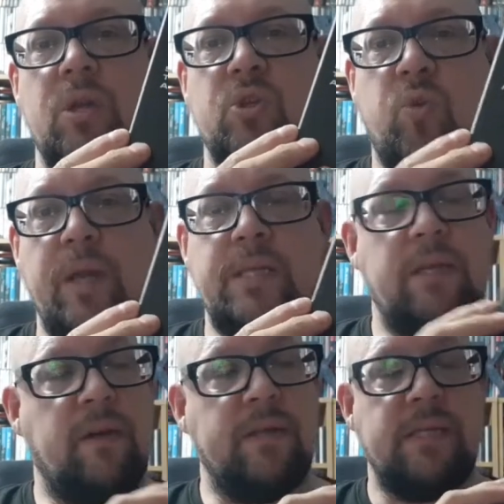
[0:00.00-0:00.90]

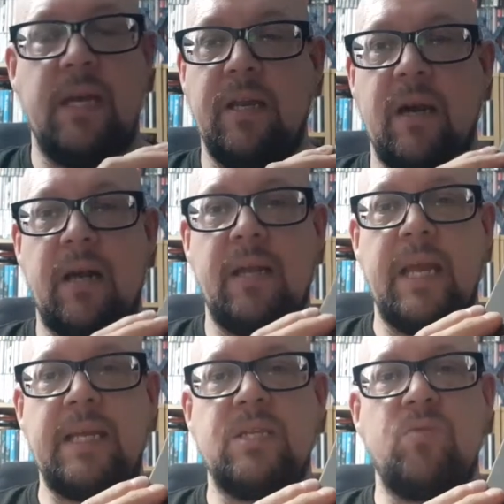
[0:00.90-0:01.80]
2019 at an
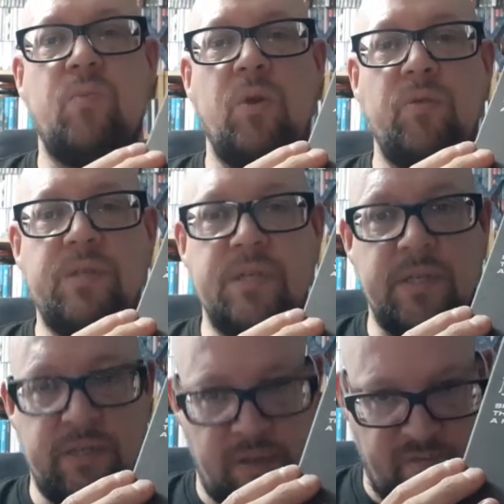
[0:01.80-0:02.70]

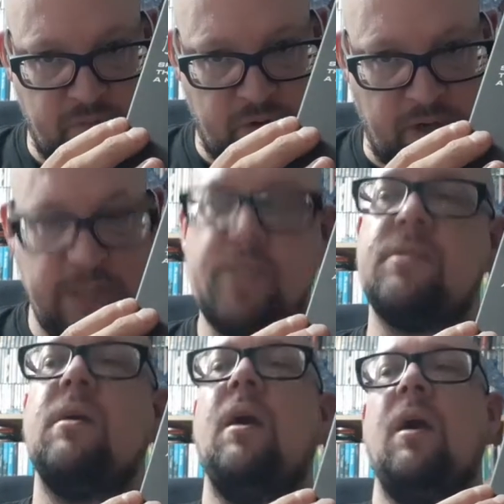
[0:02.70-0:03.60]
exploitative price